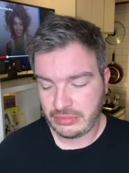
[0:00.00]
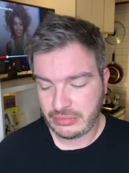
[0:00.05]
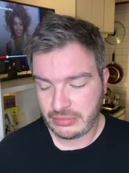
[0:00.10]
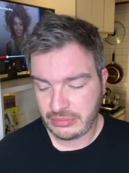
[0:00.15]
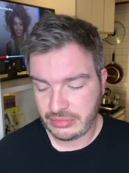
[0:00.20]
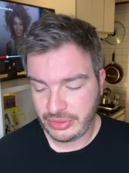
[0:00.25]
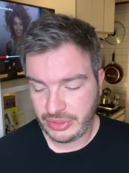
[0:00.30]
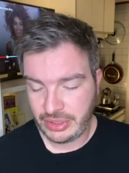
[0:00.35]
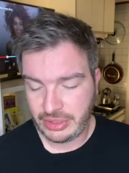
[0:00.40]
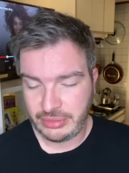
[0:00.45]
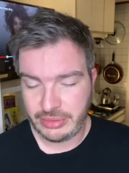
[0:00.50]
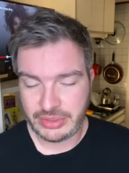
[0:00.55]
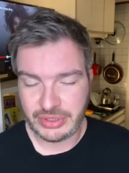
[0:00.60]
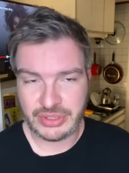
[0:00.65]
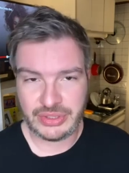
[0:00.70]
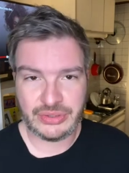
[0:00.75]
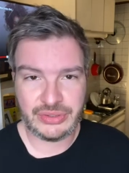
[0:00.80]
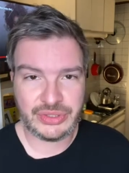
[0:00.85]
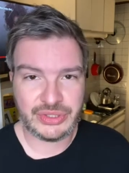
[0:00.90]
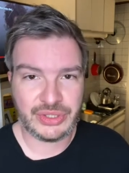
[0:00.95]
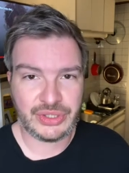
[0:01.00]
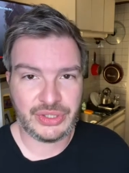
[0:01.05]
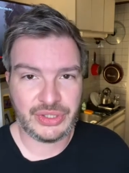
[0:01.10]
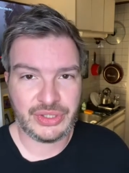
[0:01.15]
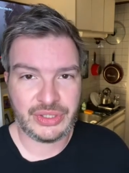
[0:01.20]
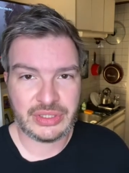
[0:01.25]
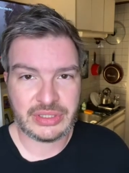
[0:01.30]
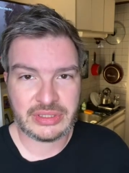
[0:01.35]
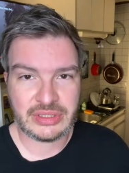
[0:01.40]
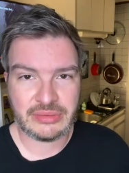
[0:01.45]
pretty much no
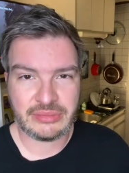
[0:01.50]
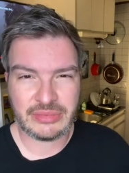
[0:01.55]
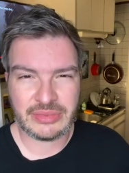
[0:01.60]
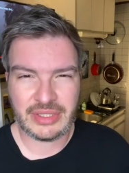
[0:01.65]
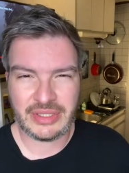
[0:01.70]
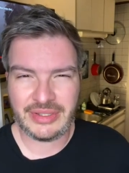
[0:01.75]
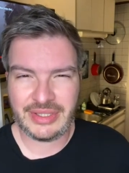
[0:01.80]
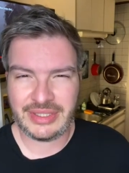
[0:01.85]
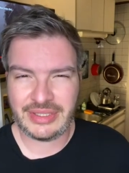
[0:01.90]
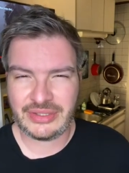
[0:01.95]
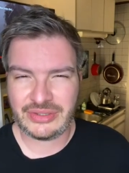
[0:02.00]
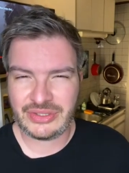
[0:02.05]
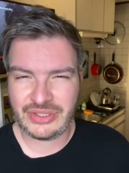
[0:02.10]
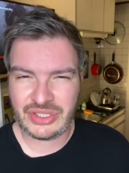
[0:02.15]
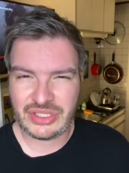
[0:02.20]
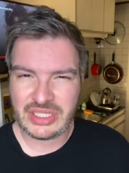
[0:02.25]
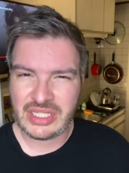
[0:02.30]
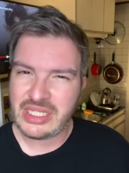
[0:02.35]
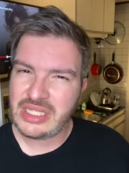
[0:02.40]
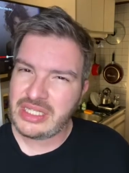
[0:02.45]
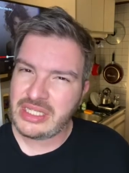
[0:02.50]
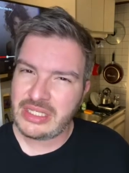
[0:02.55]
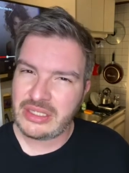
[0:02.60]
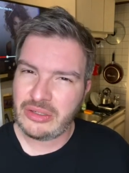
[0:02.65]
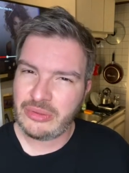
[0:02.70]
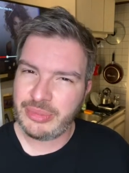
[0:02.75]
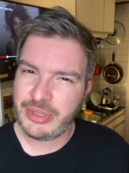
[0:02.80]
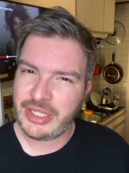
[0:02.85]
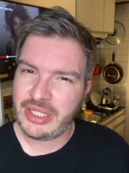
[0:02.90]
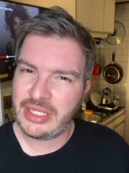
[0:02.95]
sugar, except I think there's just a little
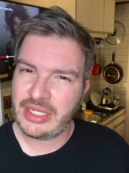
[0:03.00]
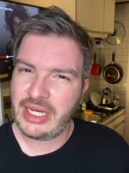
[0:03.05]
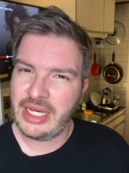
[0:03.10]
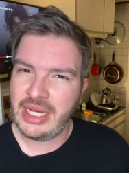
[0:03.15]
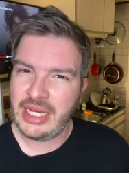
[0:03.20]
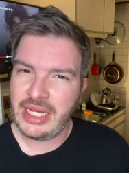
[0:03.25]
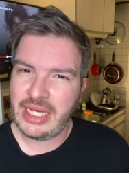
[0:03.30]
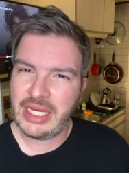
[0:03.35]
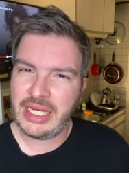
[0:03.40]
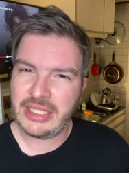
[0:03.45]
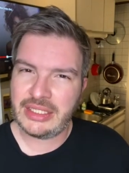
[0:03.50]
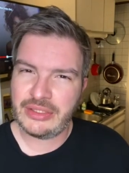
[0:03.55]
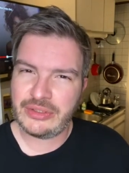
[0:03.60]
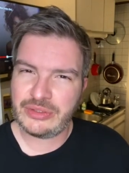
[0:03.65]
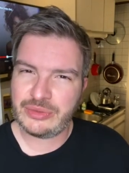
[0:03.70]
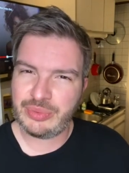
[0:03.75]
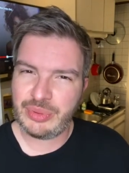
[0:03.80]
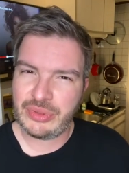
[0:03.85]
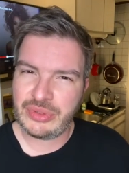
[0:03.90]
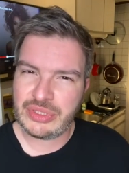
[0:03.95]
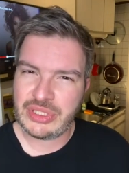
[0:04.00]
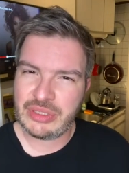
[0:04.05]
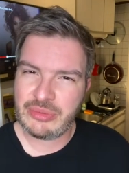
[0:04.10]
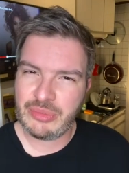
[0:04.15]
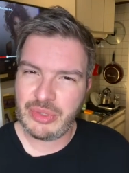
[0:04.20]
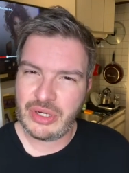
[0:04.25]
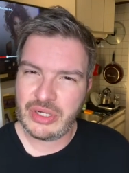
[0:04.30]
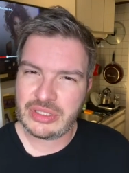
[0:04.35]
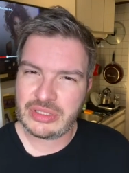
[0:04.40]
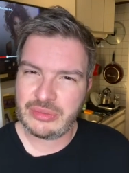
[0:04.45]
bit in those protein
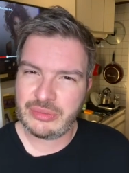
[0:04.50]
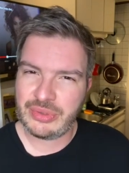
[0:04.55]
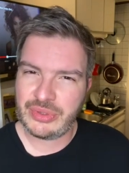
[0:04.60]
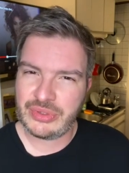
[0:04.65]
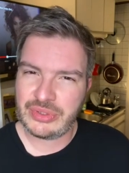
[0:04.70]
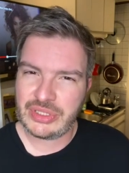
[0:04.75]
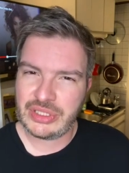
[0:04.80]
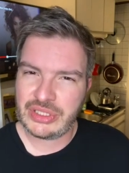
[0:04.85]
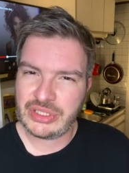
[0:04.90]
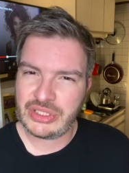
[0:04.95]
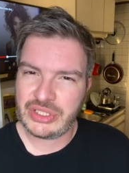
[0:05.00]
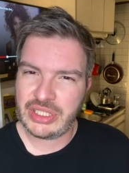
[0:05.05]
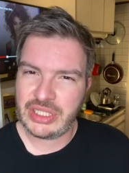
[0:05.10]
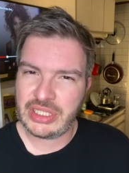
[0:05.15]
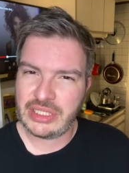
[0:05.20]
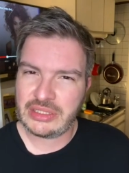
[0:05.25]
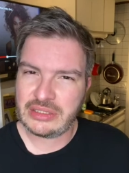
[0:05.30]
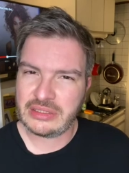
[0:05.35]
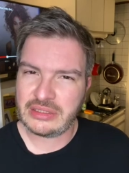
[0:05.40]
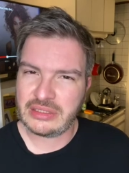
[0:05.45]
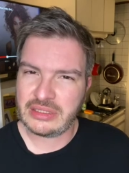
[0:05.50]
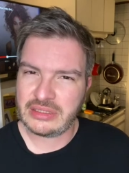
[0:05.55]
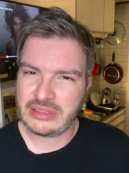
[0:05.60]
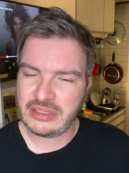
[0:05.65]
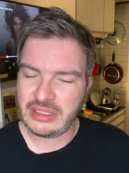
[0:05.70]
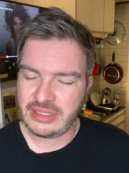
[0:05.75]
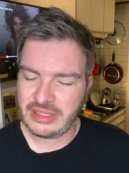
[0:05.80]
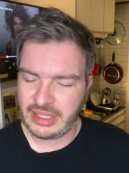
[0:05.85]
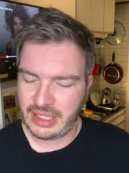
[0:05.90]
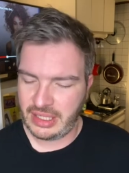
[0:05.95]
bars and protein shakes and things
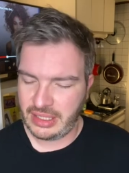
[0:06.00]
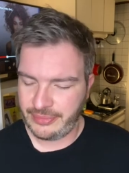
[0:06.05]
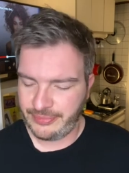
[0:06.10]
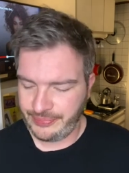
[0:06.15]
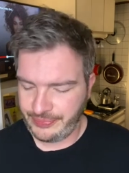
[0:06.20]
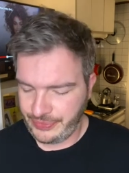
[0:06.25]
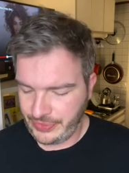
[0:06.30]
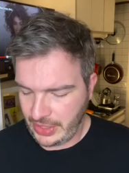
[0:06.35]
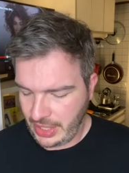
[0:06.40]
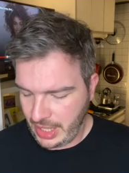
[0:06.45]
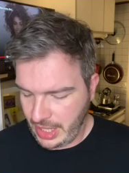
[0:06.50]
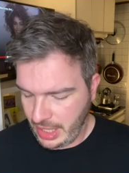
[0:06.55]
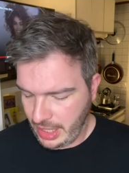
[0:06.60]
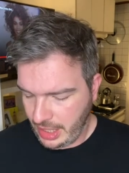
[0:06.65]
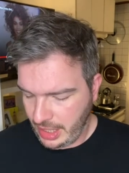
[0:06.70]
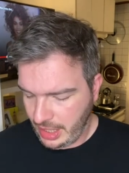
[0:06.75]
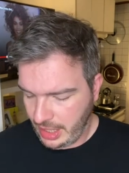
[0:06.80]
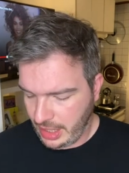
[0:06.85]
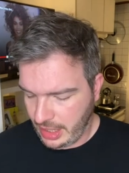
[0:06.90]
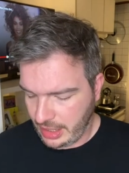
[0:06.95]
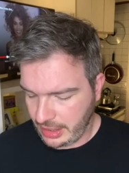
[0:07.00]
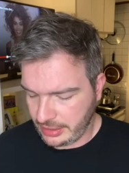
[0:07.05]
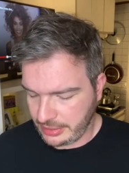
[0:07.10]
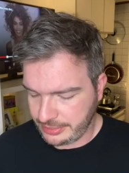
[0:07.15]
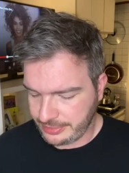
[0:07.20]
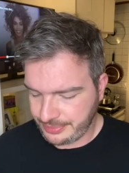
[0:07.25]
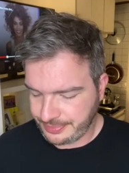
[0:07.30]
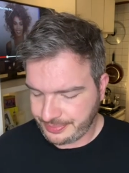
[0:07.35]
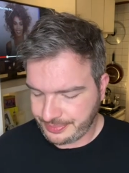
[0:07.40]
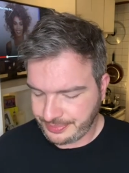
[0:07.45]
like that.
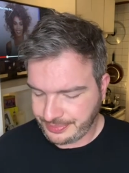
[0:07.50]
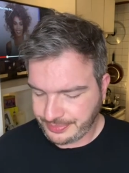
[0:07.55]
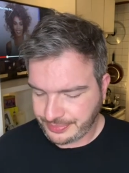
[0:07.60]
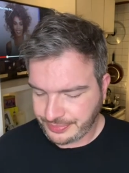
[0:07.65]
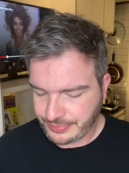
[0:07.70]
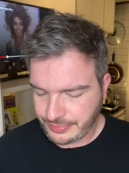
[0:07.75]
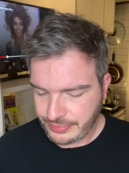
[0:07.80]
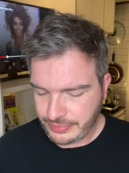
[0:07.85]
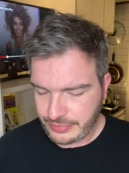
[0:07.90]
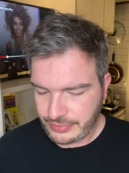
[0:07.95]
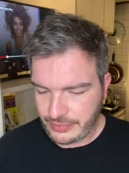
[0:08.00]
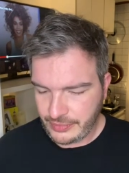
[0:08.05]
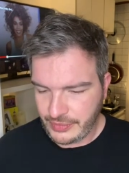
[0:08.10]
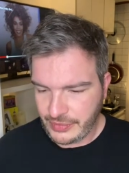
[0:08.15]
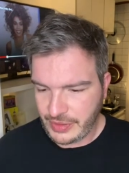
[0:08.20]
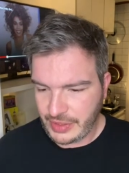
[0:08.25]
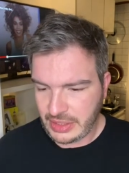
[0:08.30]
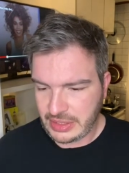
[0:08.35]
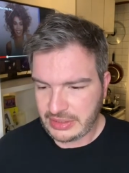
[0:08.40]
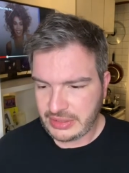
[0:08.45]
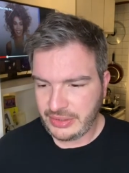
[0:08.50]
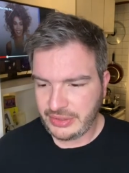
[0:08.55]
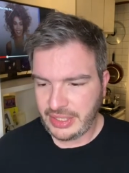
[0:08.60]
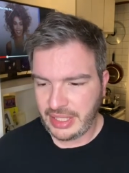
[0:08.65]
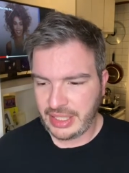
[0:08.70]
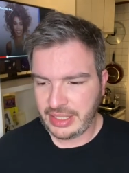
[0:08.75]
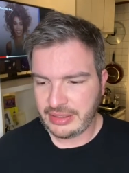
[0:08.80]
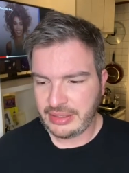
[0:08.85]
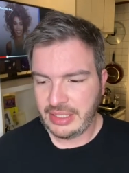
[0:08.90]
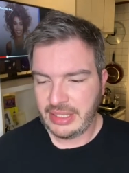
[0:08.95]
Um, so,
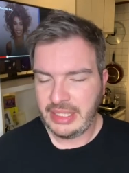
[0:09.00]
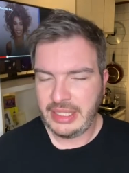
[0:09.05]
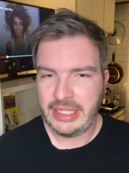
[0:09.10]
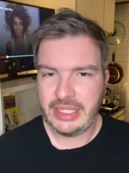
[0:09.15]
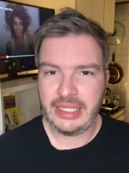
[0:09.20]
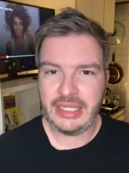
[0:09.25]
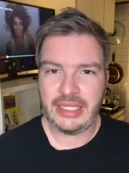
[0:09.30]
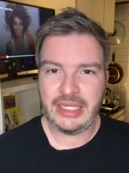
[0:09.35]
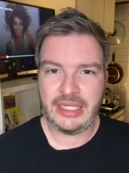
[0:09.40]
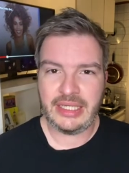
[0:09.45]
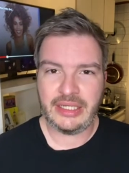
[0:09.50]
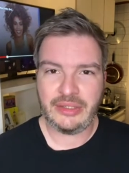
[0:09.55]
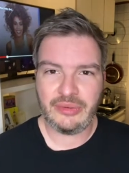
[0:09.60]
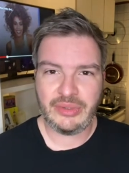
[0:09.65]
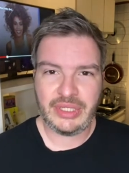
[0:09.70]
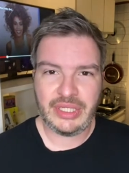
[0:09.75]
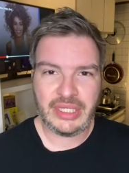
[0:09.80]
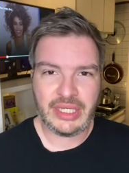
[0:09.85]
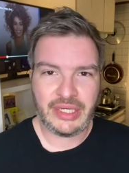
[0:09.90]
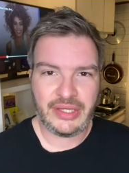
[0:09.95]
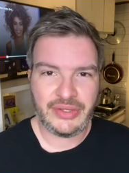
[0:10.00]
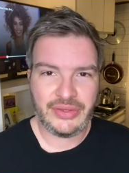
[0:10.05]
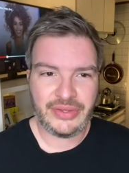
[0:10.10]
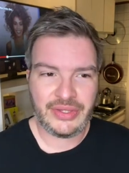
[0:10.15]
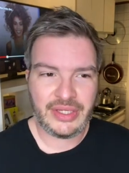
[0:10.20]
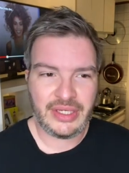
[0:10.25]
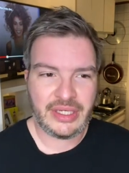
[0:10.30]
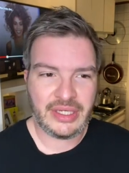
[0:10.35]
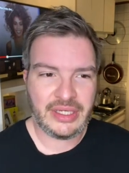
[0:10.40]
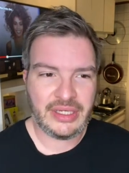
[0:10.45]
yeah, eating really
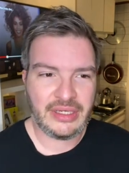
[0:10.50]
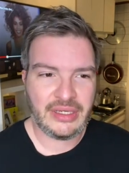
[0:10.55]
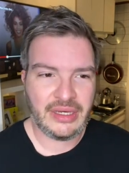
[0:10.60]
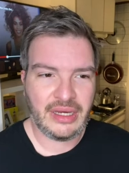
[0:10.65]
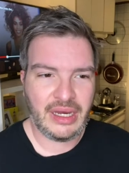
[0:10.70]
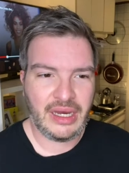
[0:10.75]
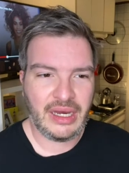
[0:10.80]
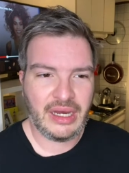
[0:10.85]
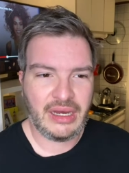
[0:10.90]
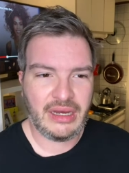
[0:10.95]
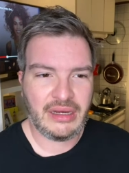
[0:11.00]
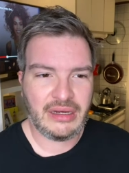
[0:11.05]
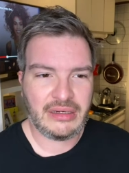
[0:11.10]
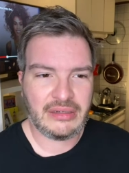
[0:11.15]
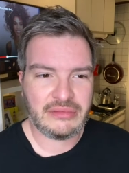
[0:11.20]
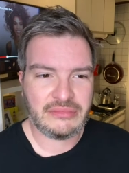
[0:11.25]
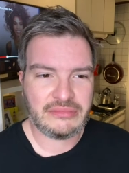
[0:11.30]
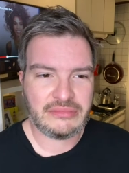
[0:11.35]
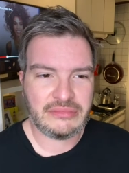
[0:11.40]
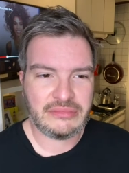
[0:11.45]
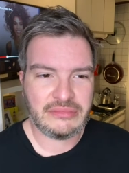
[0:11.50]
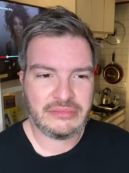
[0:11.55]
healthy. Um,